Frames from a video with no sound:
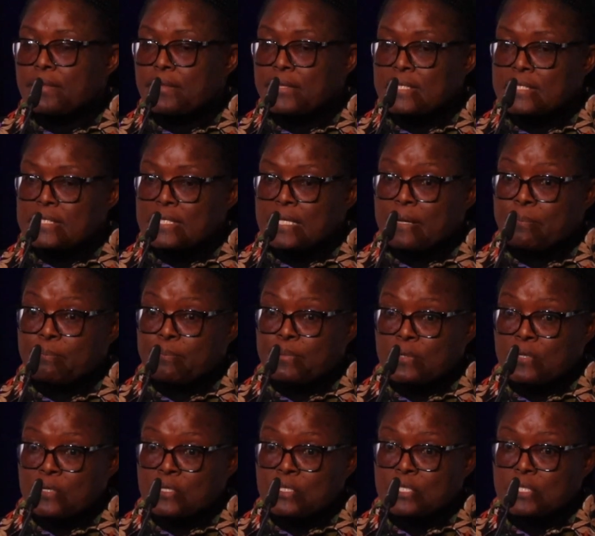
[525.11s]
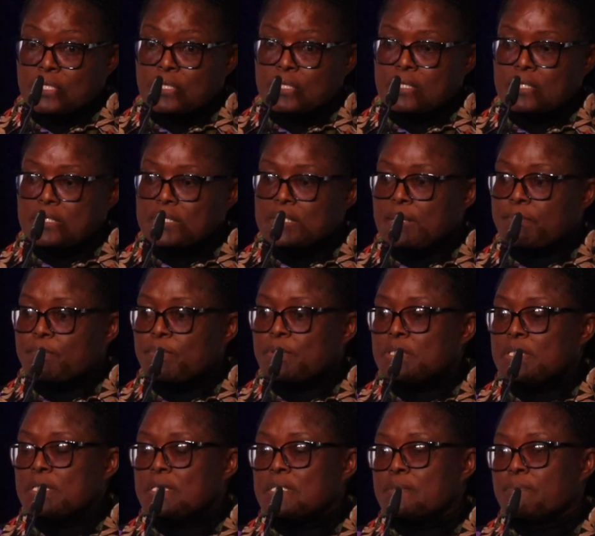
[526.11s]
This approach is
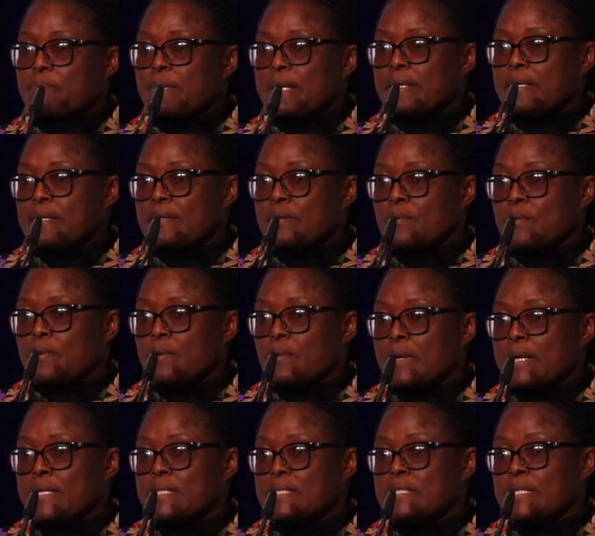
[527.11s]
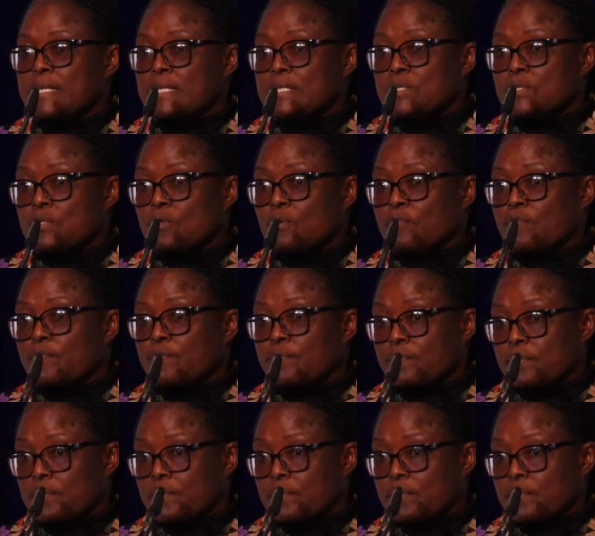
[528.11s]
supported by a wide range of